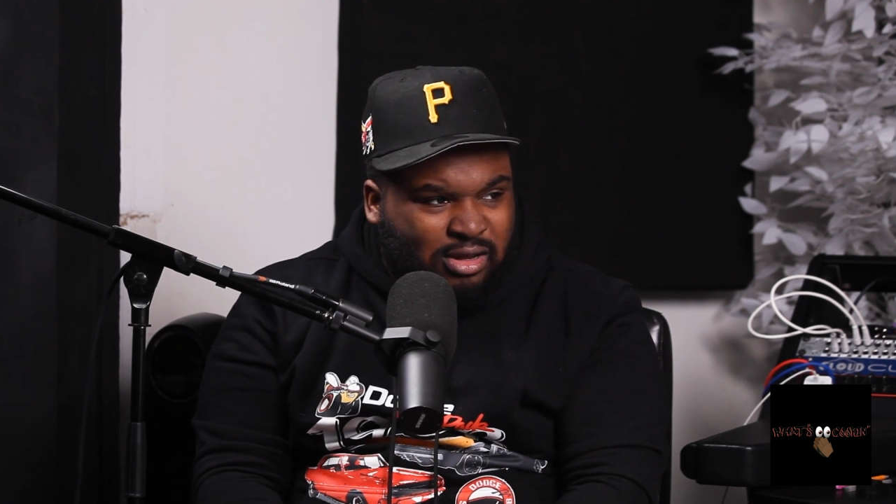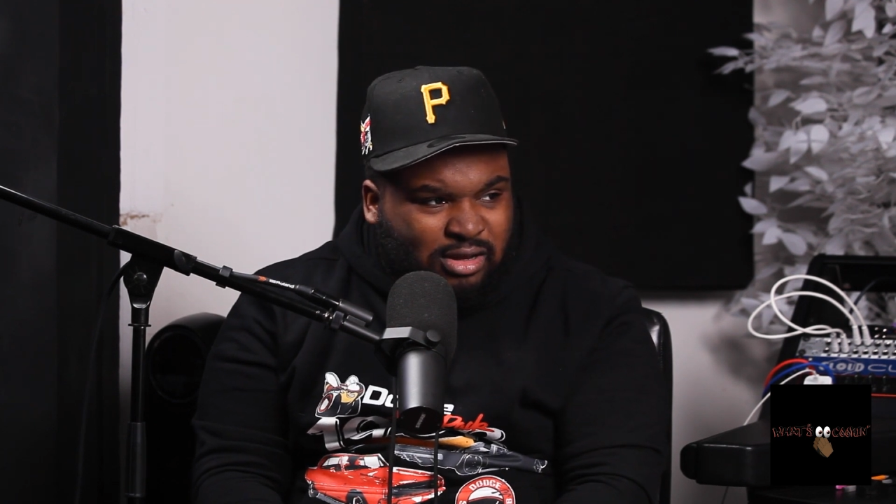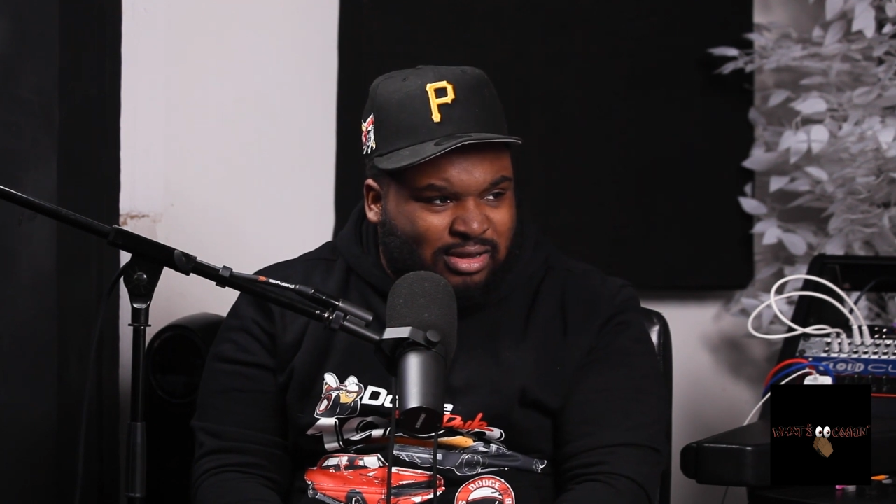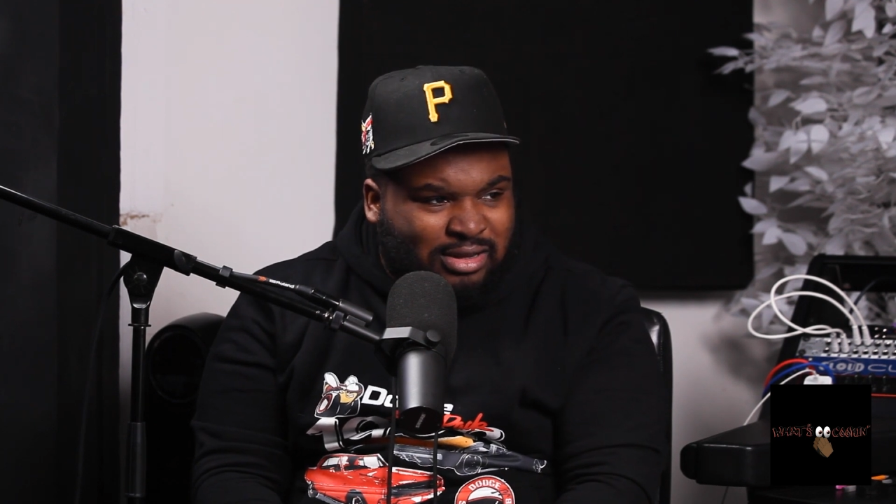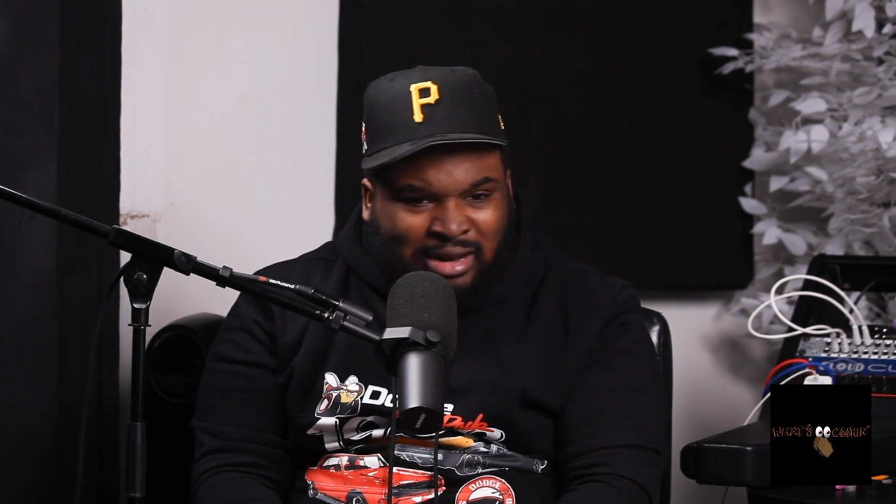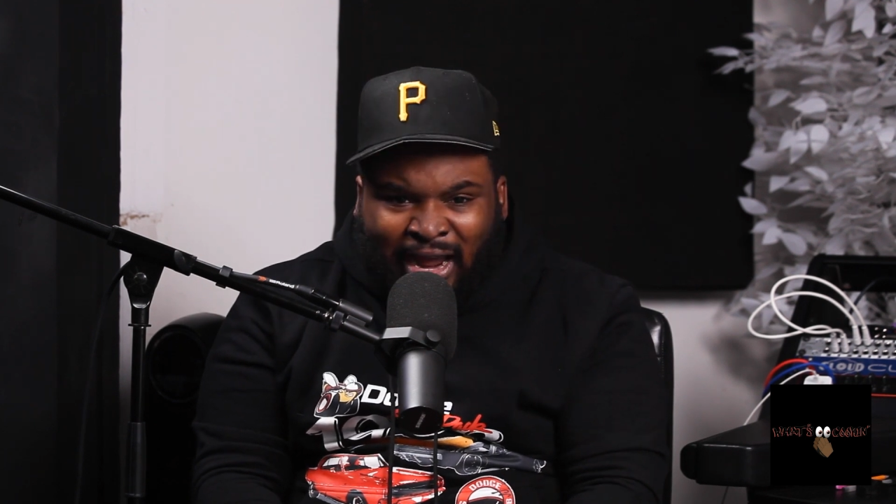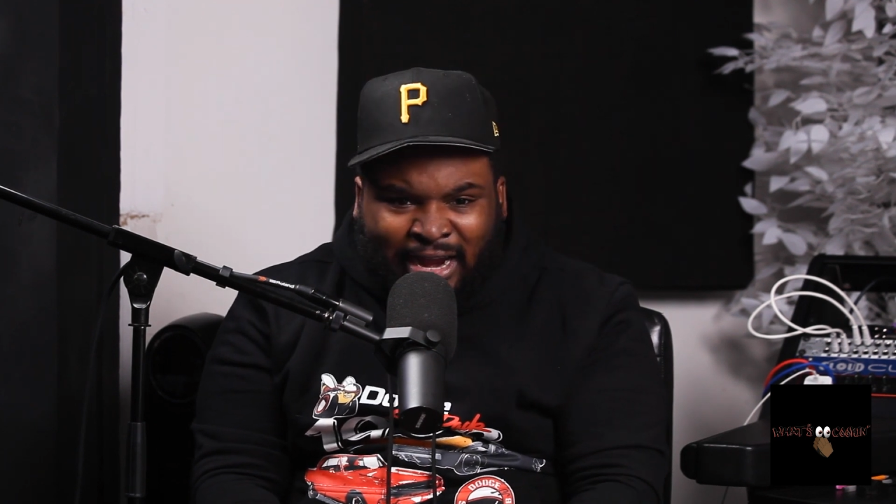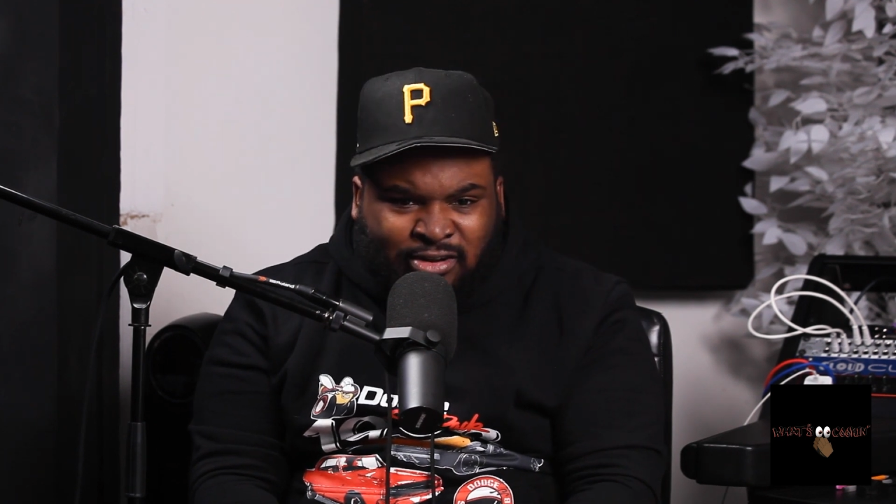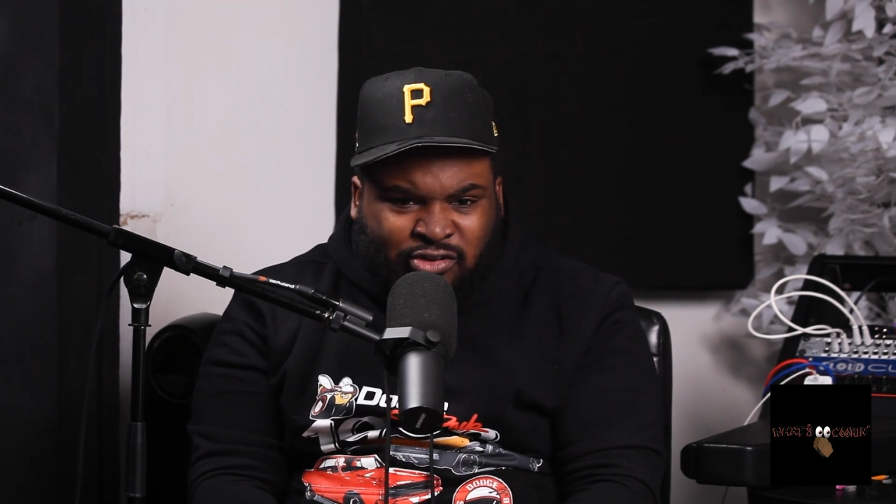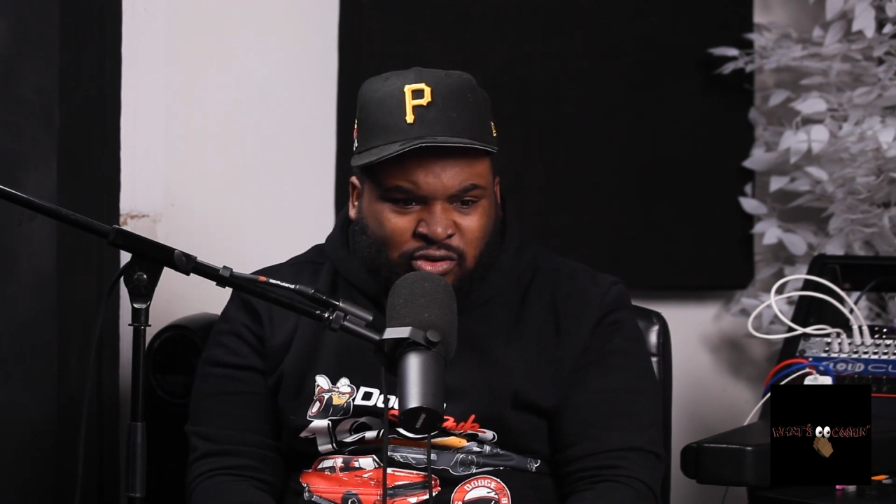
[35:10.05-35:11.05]
Not
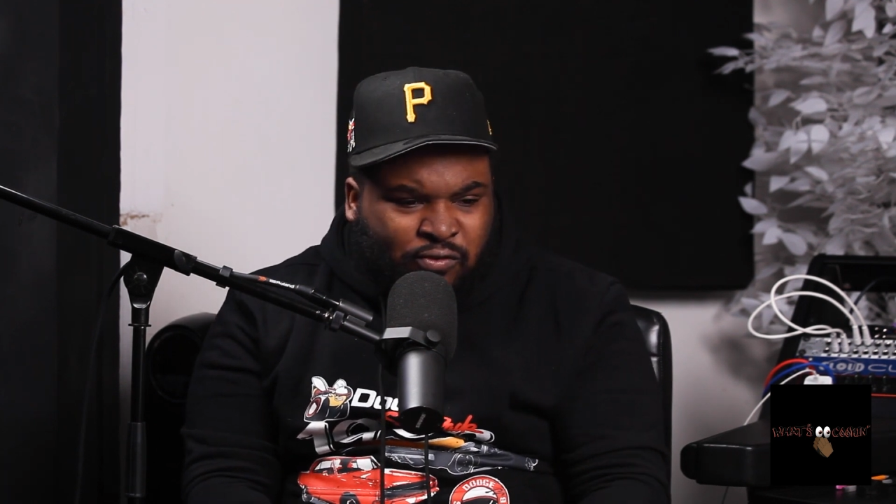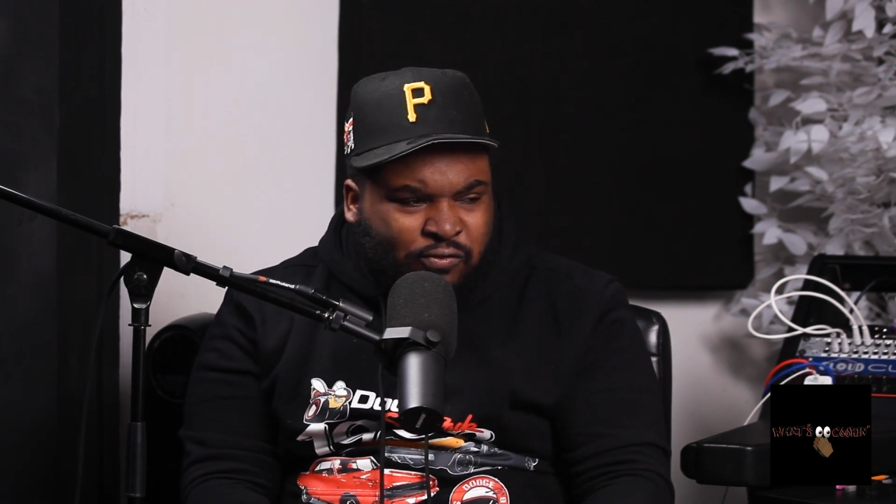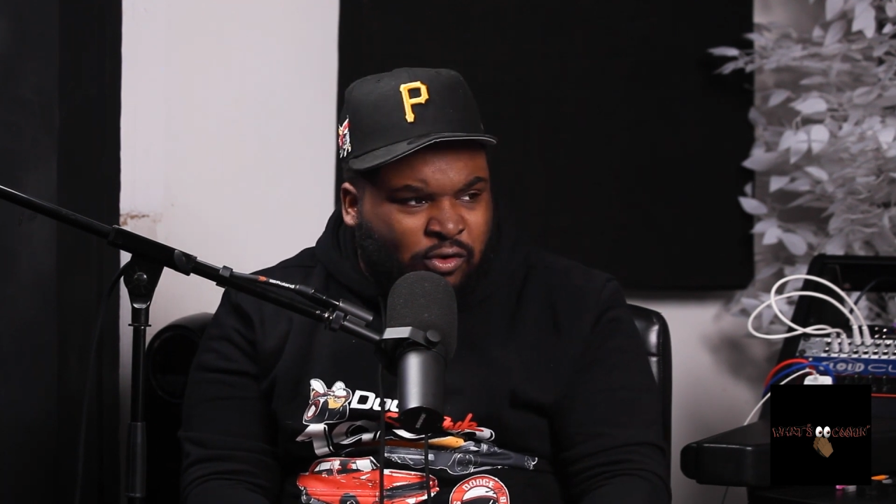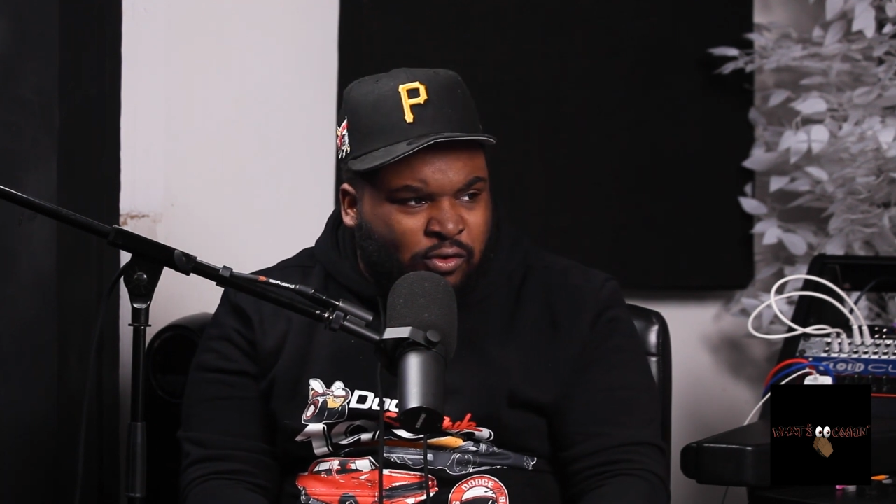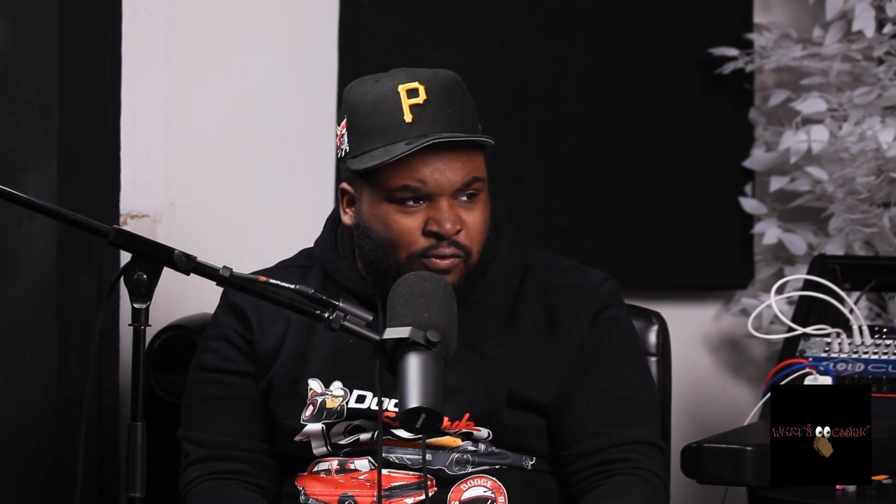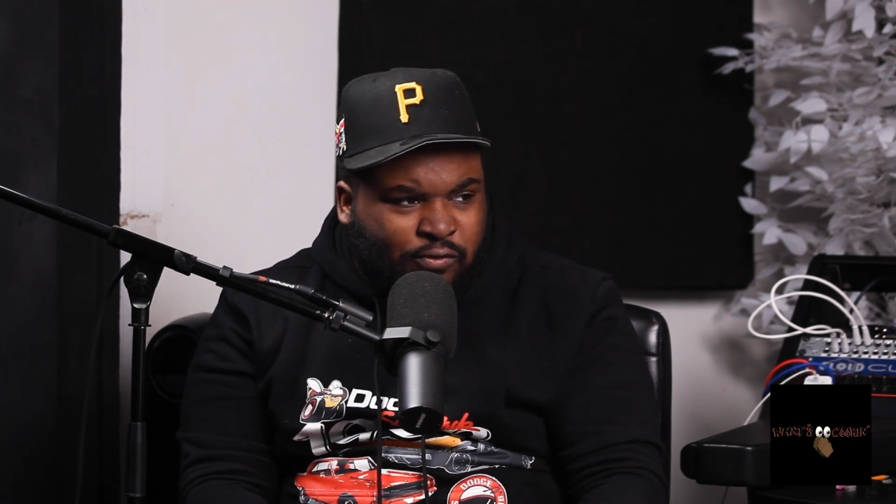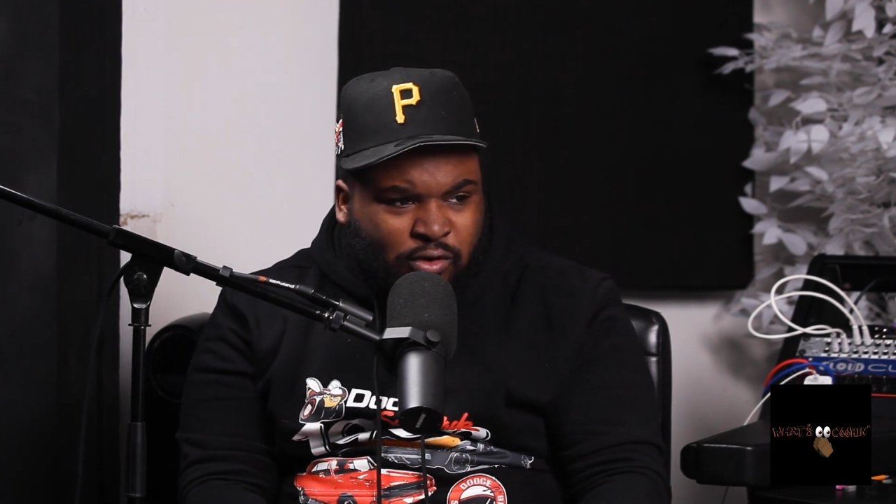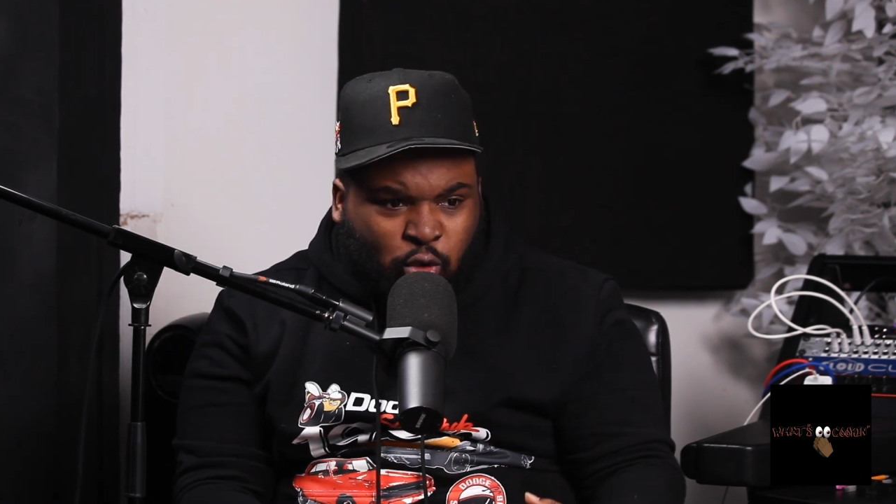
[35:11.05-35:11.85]
answering the phone